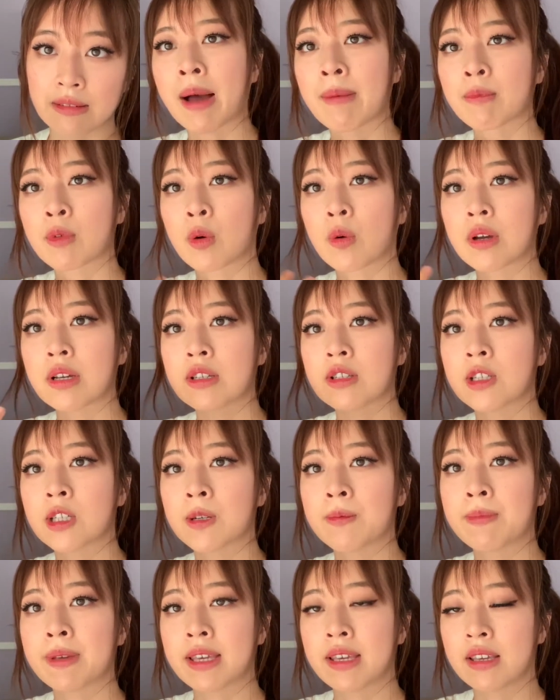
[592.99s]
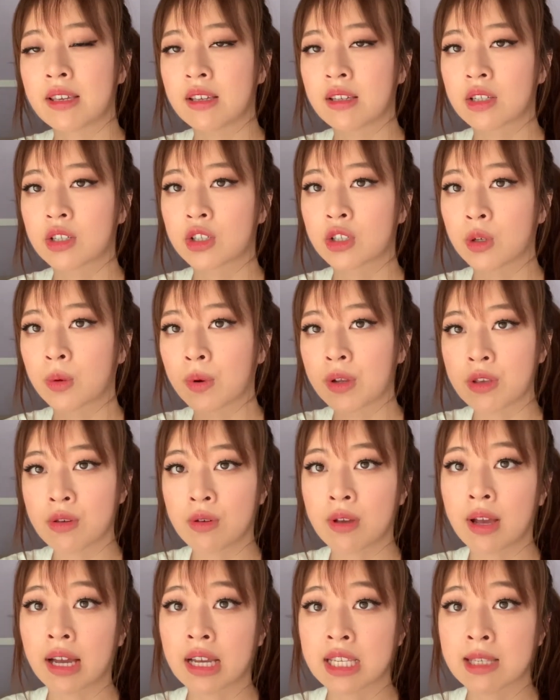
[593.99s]
I'm going to be showing you
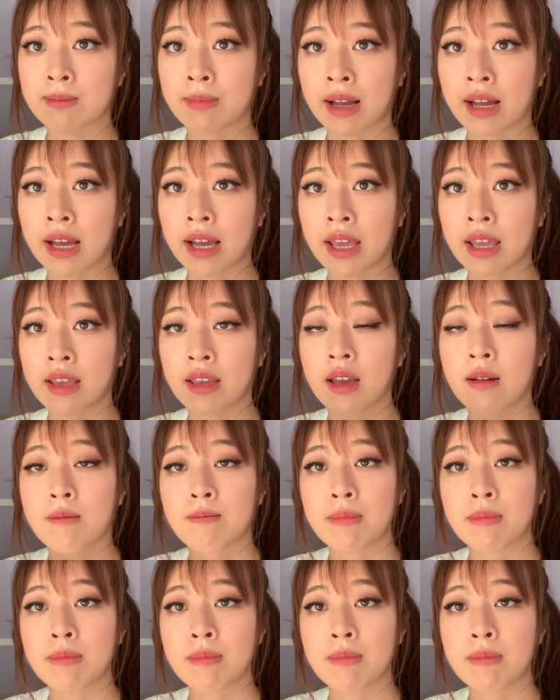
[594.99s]
guys my